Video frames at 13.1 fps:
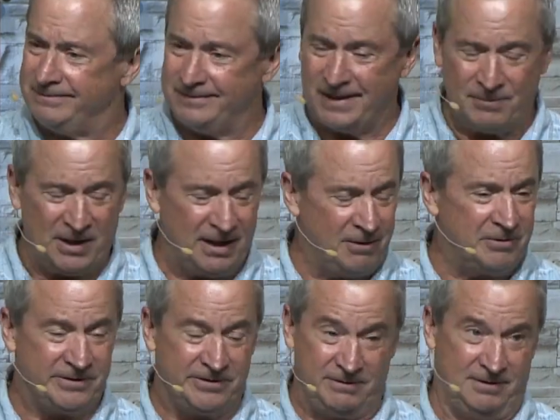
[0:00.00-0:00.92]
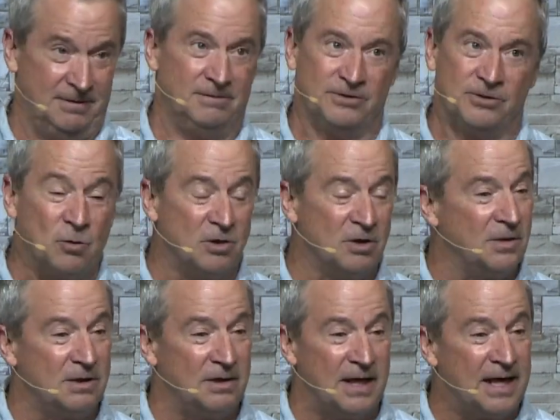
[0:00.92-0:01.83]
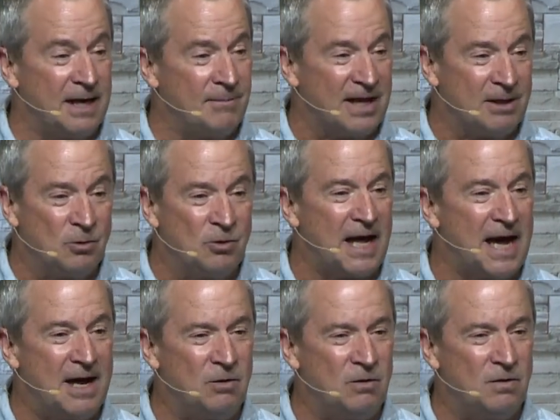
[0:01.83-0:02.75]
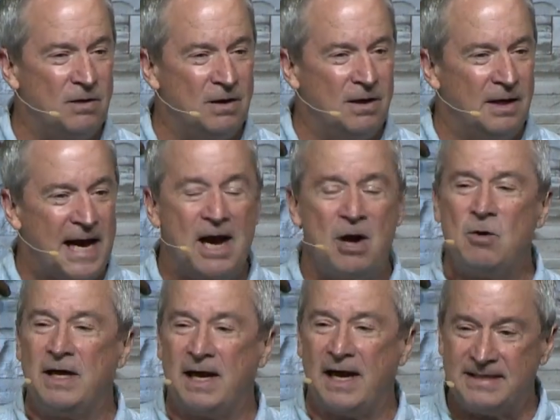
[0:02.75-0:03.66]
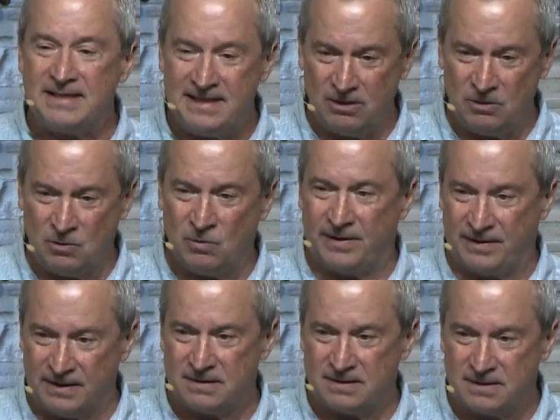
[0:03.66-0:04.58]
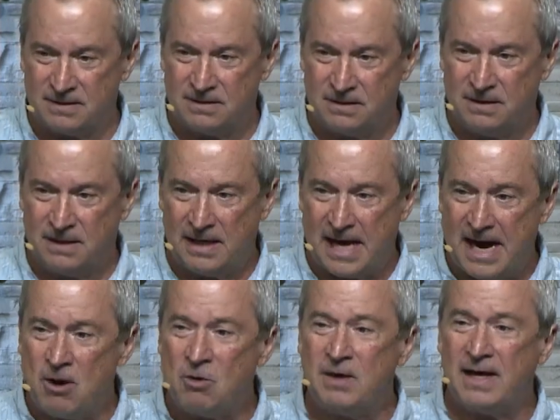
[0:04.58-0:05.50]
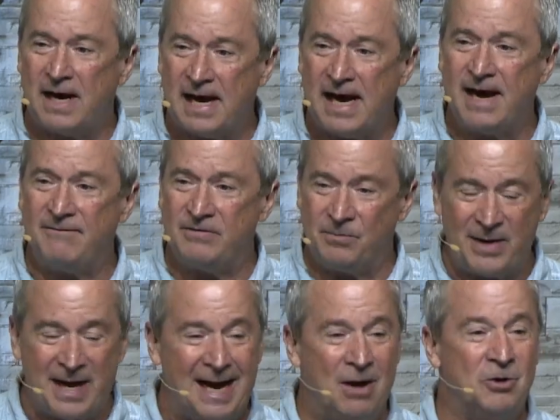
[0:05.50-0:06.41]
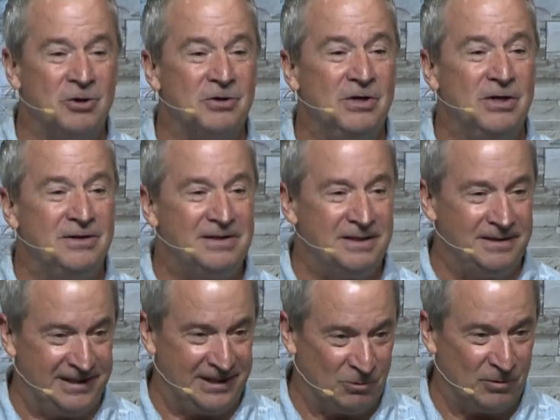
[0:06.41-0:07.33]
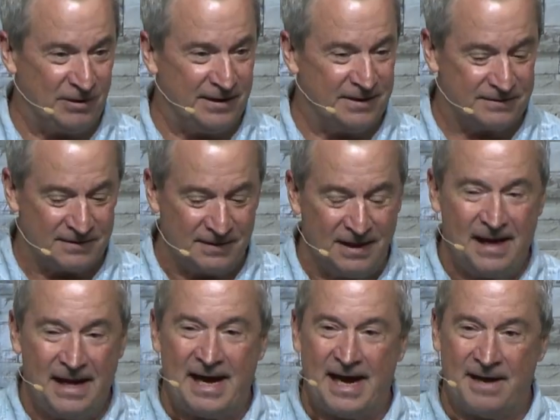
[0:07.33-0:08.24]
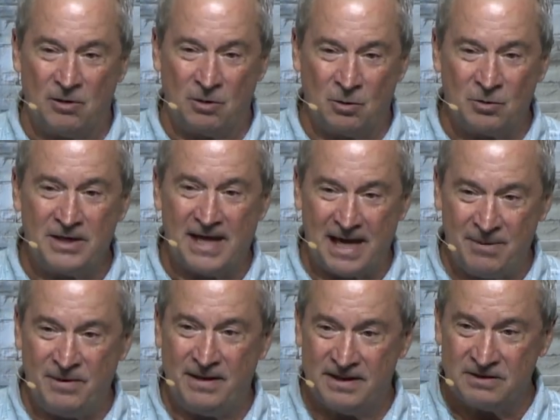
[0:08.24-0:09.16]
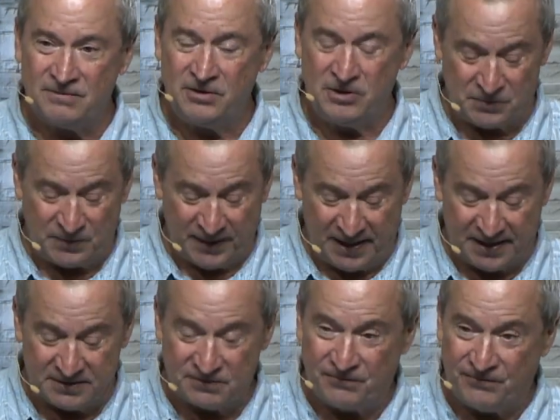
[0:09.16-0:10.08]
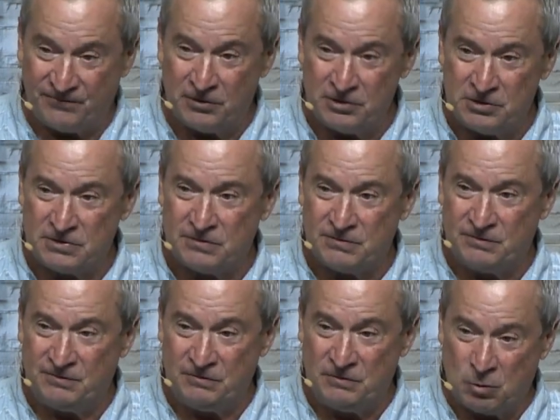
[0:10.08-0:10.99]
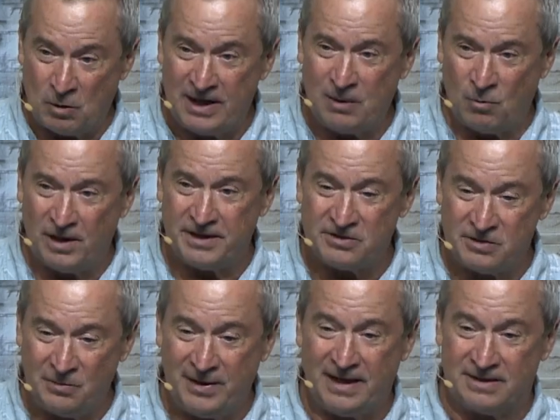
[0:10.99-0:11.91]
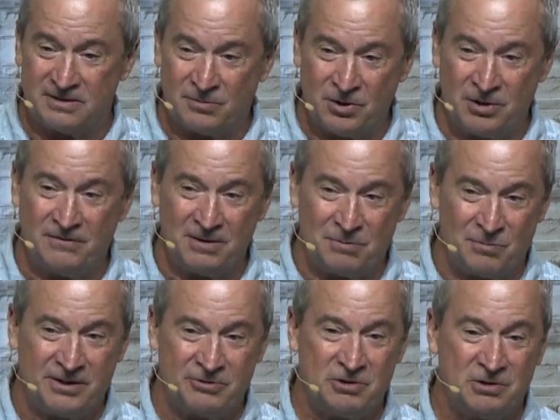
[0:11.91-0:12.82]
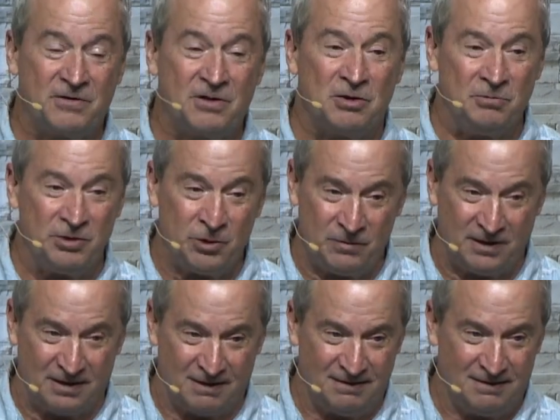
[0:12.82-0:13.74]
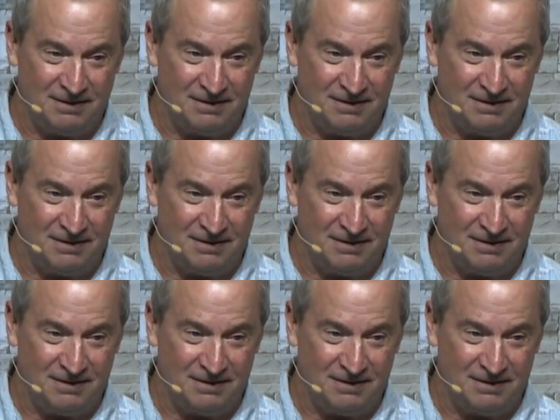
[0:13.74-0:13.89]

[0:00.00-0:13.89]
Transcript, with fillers: I mean, it was it was horrible. And I'm like, Lord, how how can I deal with this? How can I have the power to deal with this? And the Lord gave me this verse because verse 21 to me is a perfect picture of communion.